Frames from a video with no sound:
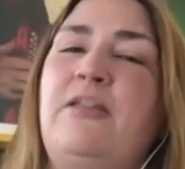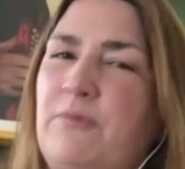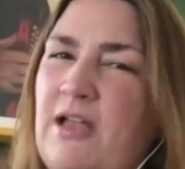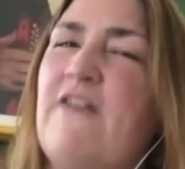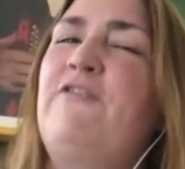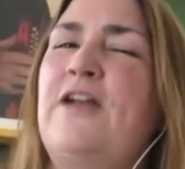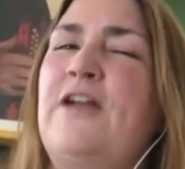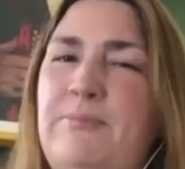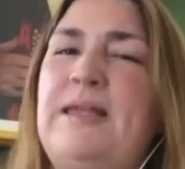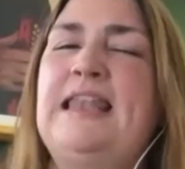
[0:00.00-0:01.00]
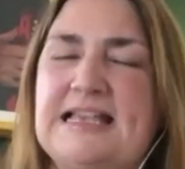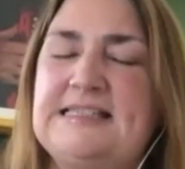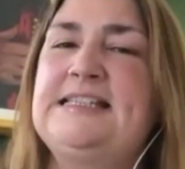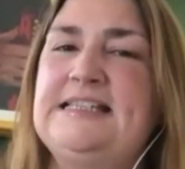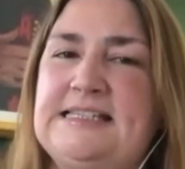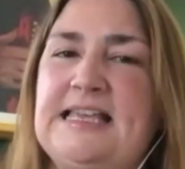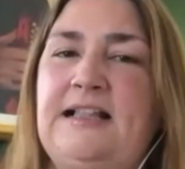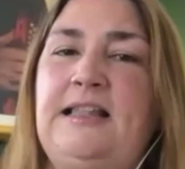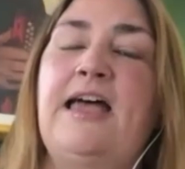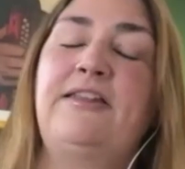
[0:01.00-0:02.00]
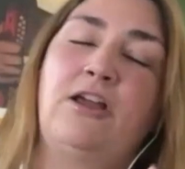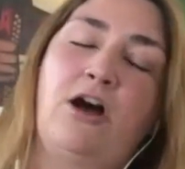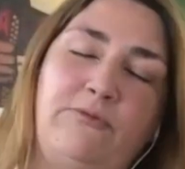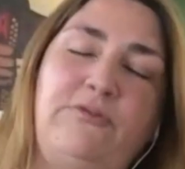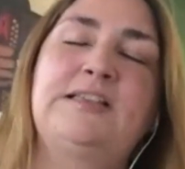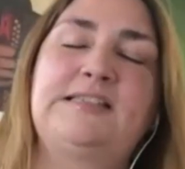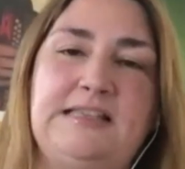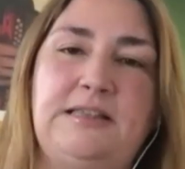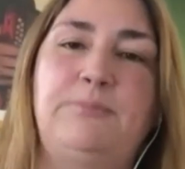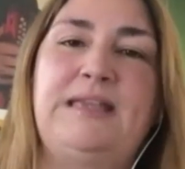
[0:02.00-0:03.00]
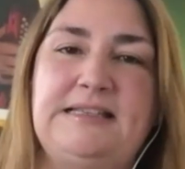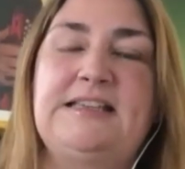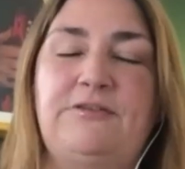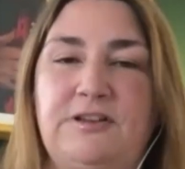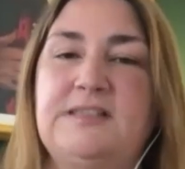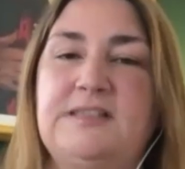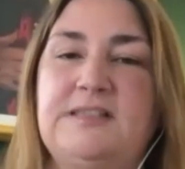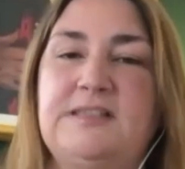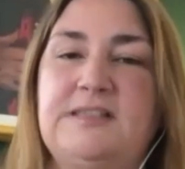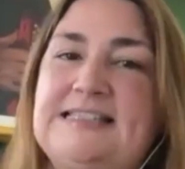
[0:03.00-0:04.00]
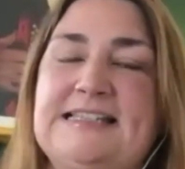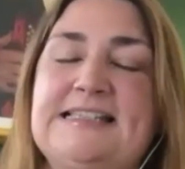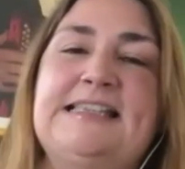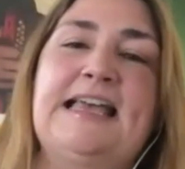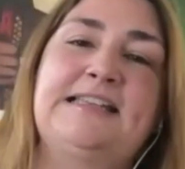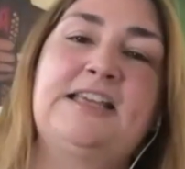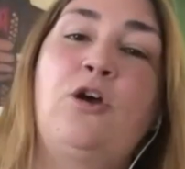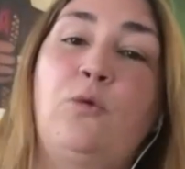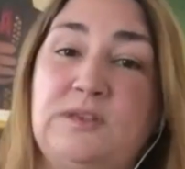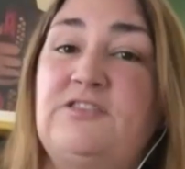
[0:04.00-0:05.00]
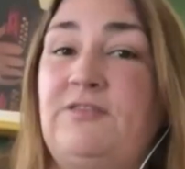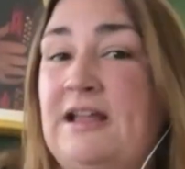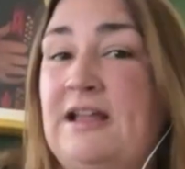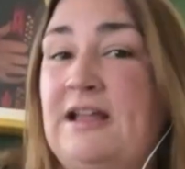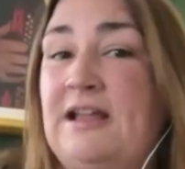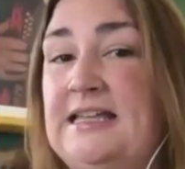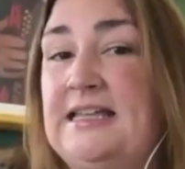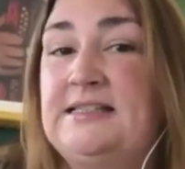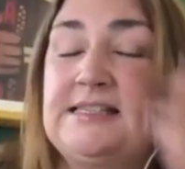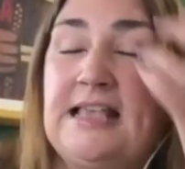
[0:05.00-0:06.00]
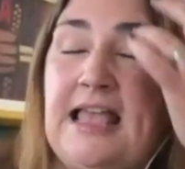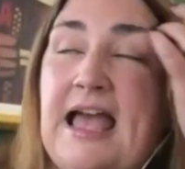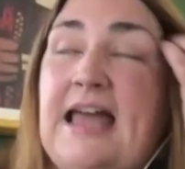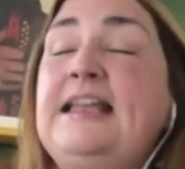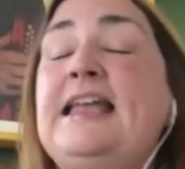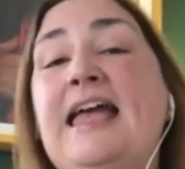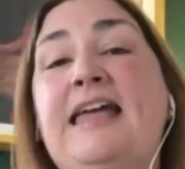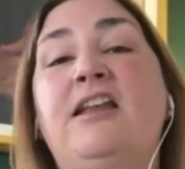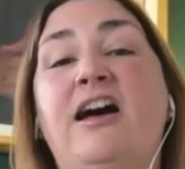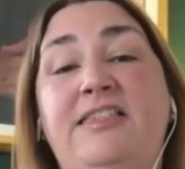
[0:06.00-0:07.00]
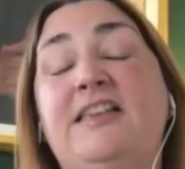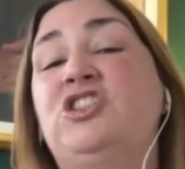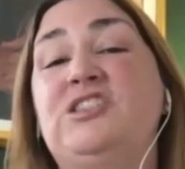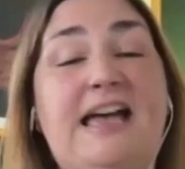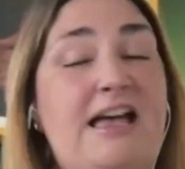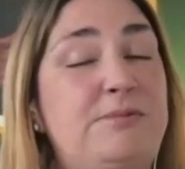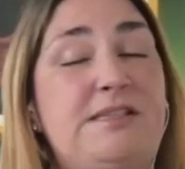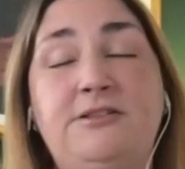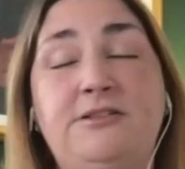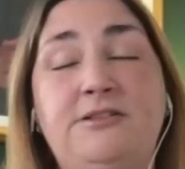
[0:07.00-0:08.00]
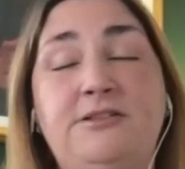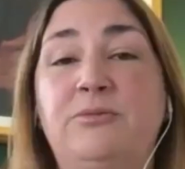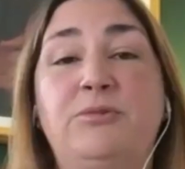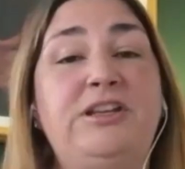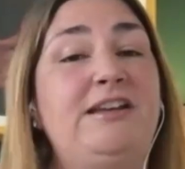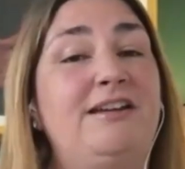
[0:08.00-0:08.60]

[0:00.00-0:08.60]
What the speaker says: A fair bit less detail. And obviously the big difference, as Alison has said, was around the dates. And again, I think she's absolutely on the money.